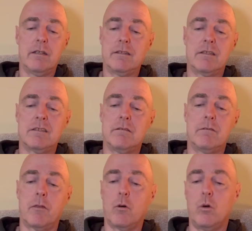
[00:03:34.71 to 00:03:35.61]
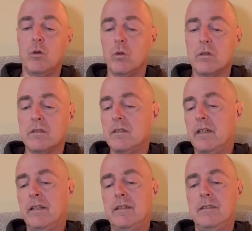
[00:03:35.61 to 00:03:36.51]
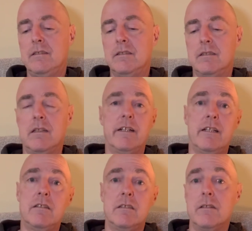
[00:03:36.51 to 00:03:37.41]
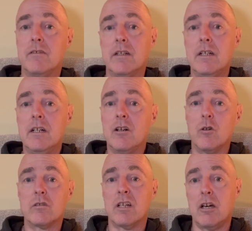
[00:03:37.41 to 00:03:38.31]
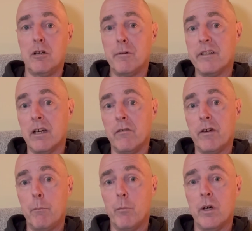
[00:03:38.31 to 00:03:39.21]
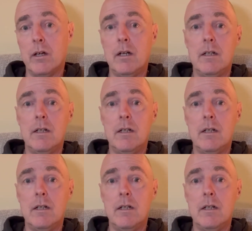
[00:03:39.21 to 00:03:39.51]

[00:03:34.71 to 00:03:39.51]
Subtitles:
sort of thoughts is likelihood of a October, November